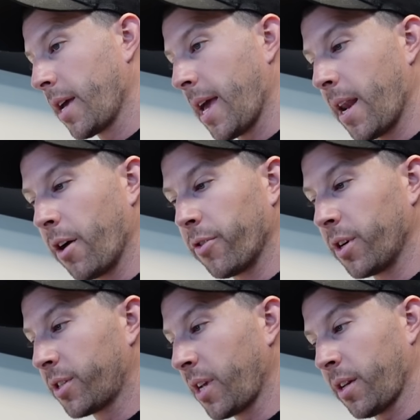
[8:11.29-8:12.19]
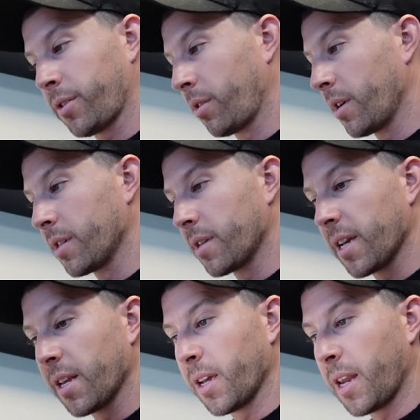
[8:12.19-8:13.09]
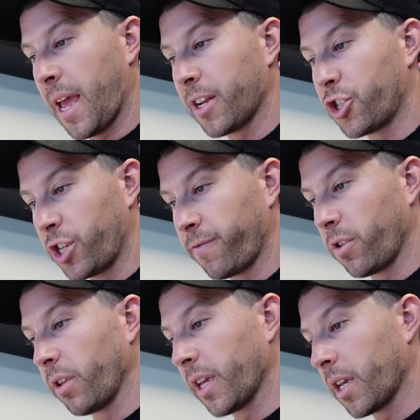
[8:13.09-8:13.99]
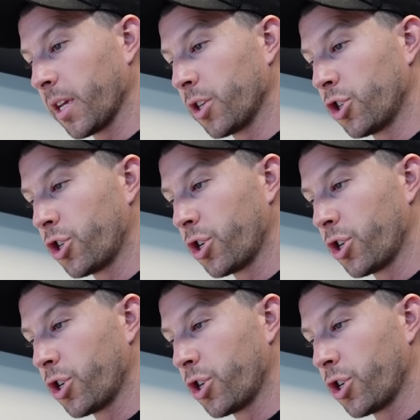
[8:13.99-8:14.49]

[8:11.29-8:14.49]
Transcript: And other accessories needed. Shifter linkage.